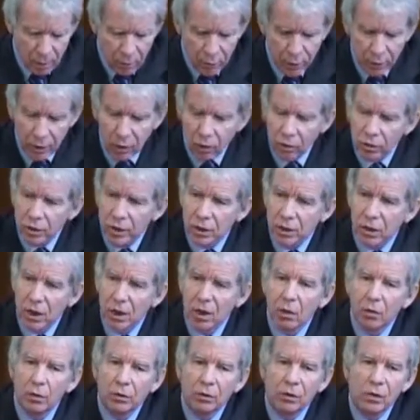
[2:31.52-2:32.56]
But
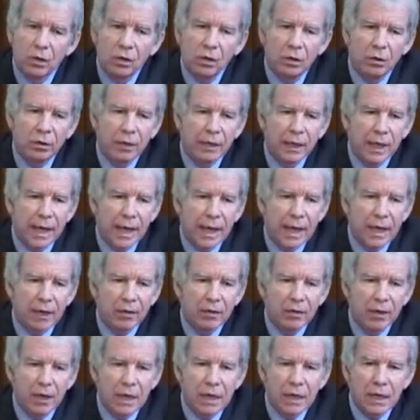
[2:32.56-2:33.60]
also to look at
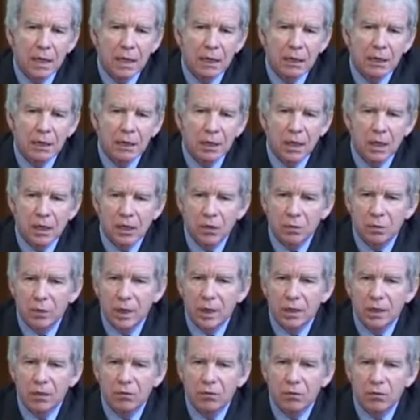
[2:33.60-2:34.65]
the
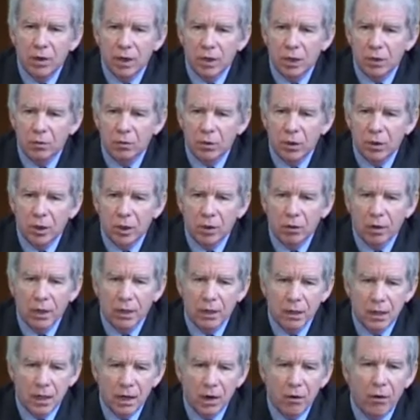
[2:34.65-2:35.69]
TSB's investment
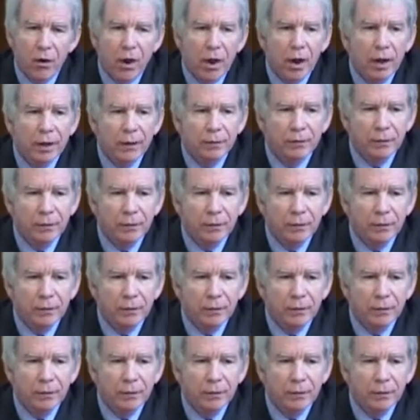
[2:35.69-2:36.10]
criteria.